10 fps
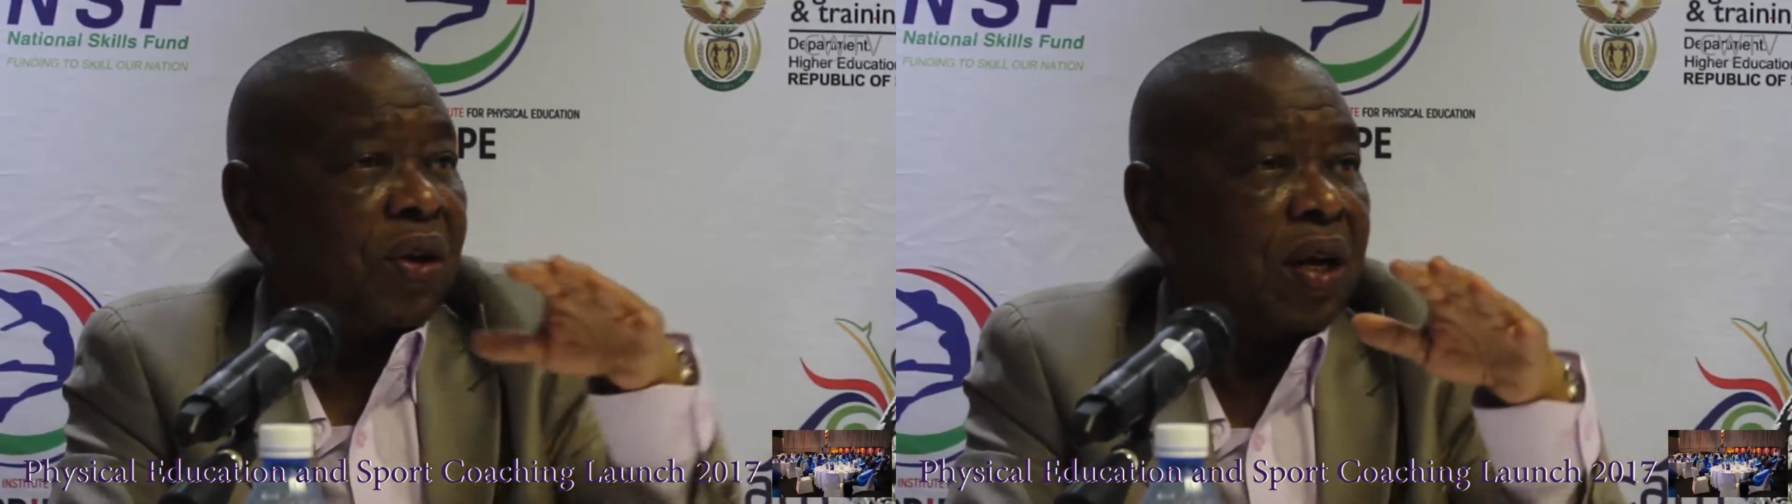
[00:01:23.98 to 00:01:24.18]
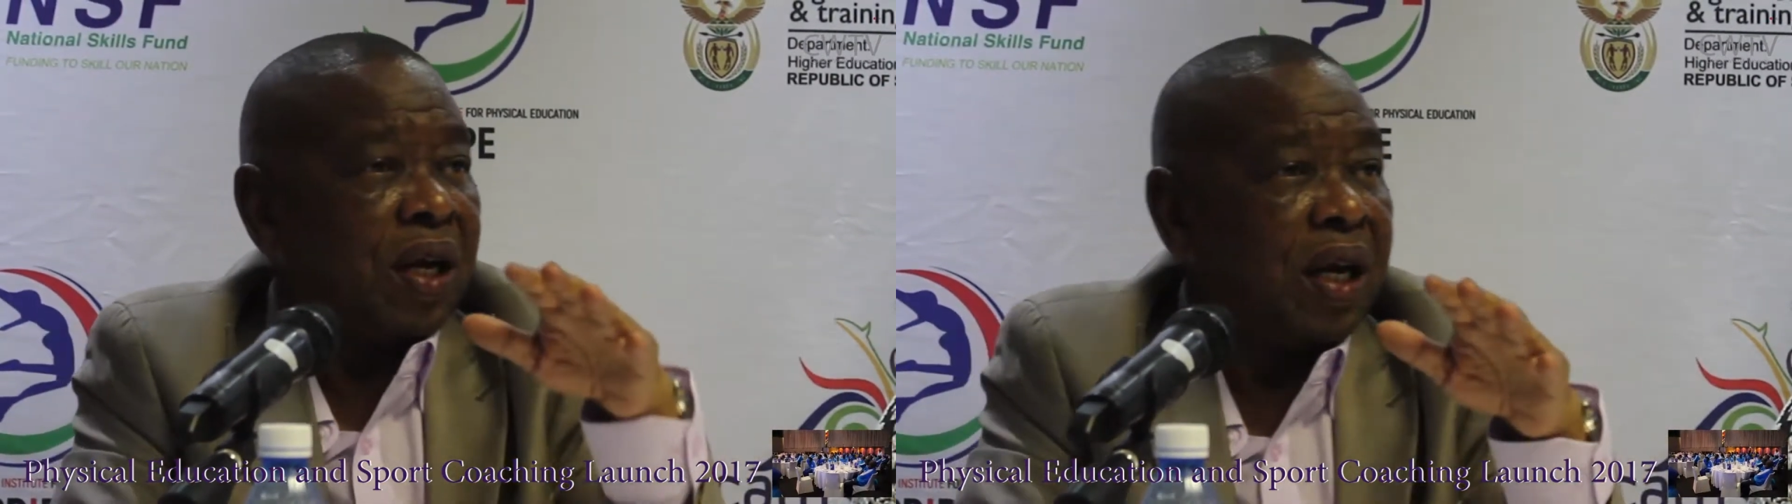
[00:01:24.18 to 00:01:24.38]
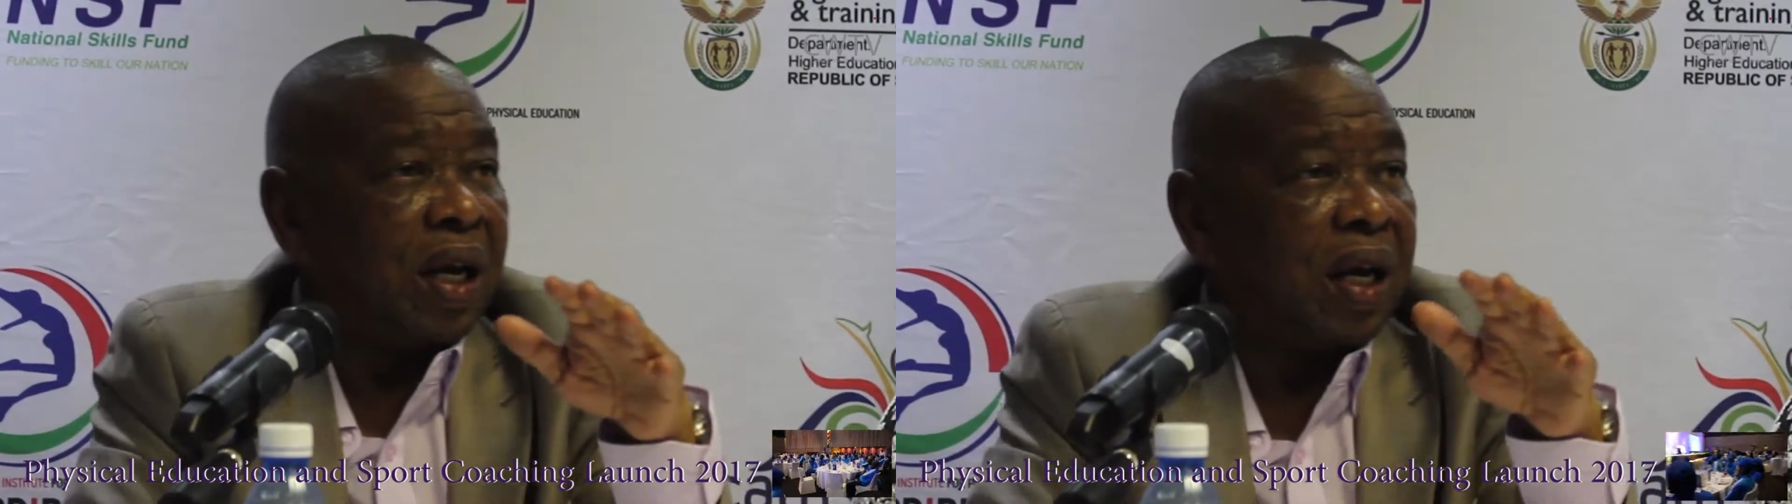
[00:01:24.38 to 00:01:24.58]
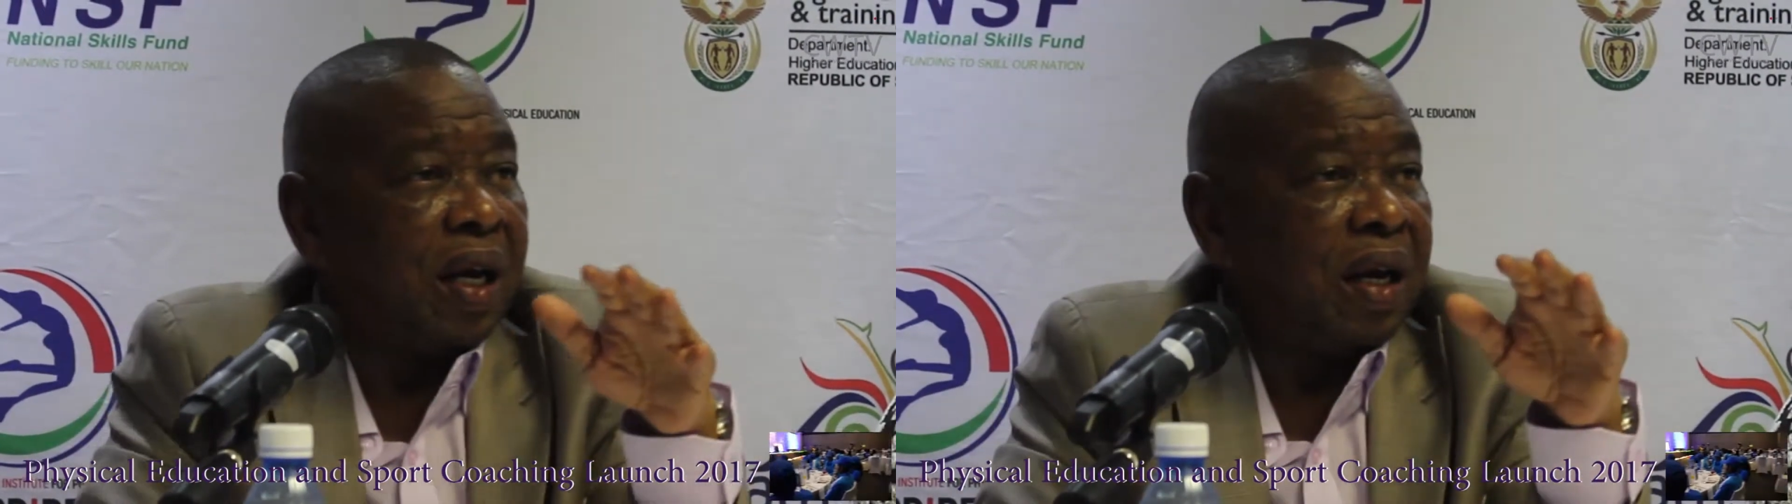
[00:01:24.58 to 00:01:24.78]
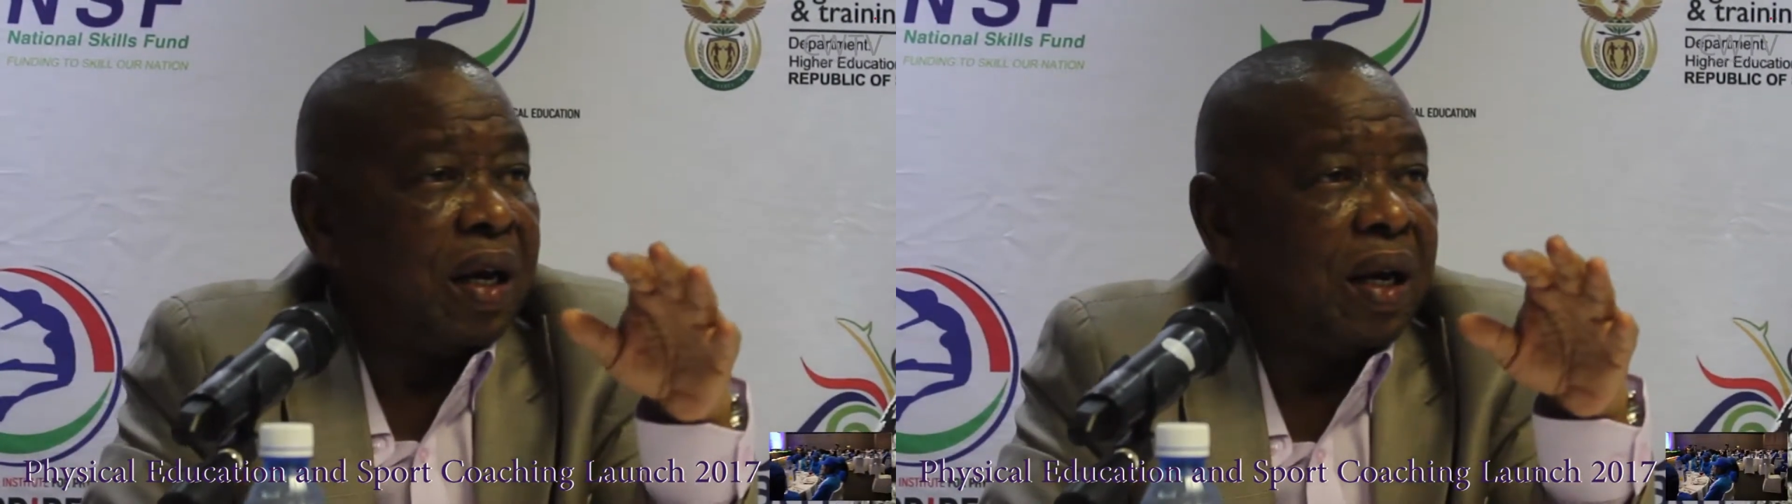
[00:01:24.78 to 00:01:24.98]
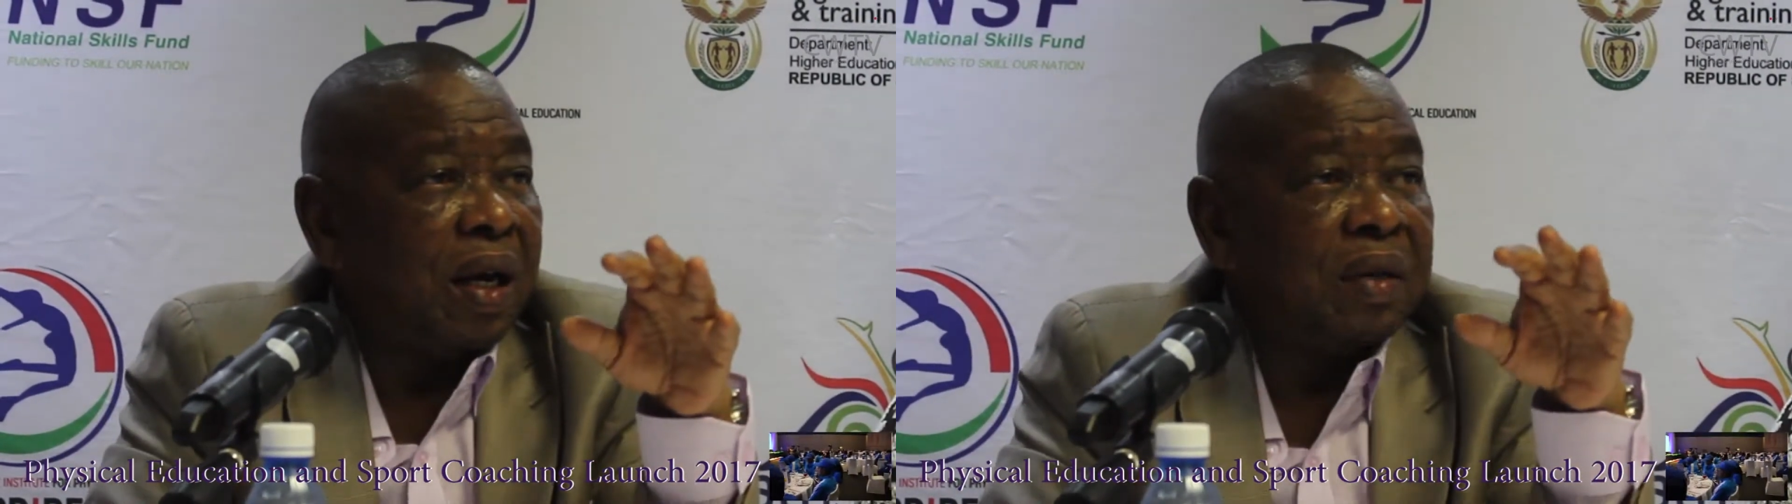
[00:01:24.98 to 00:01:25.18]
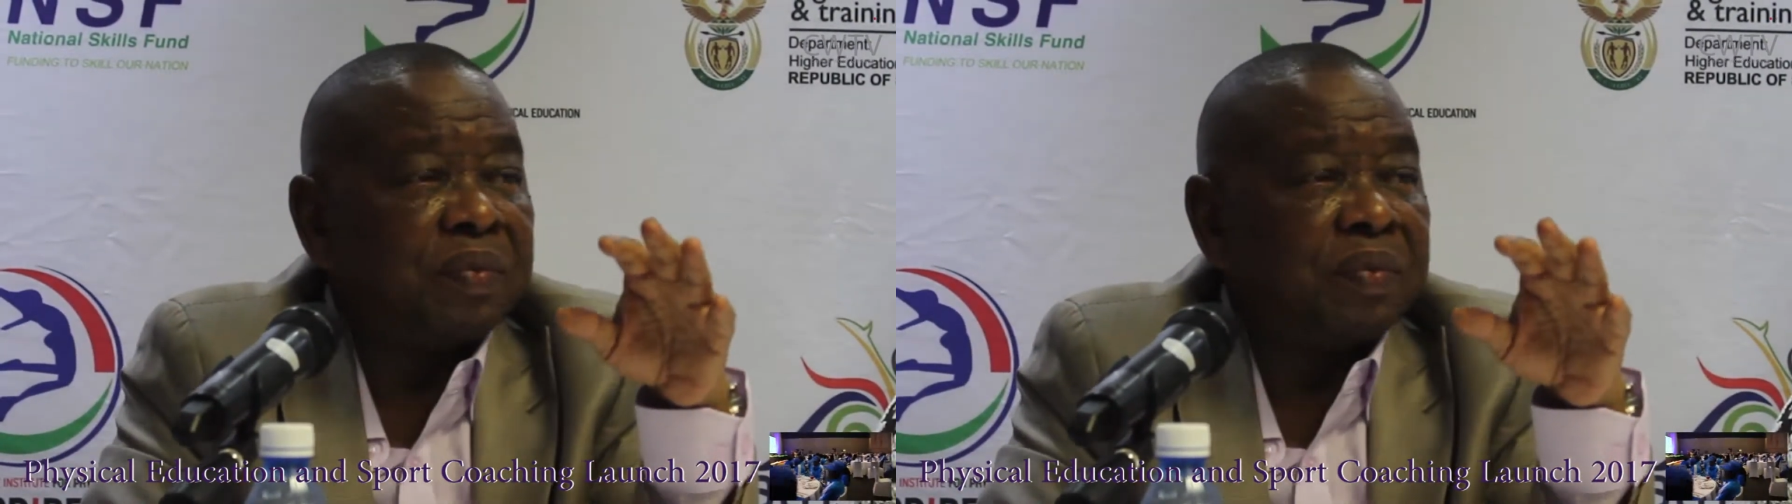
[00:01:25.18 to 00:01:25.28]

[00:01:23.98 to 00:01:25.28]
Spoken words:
The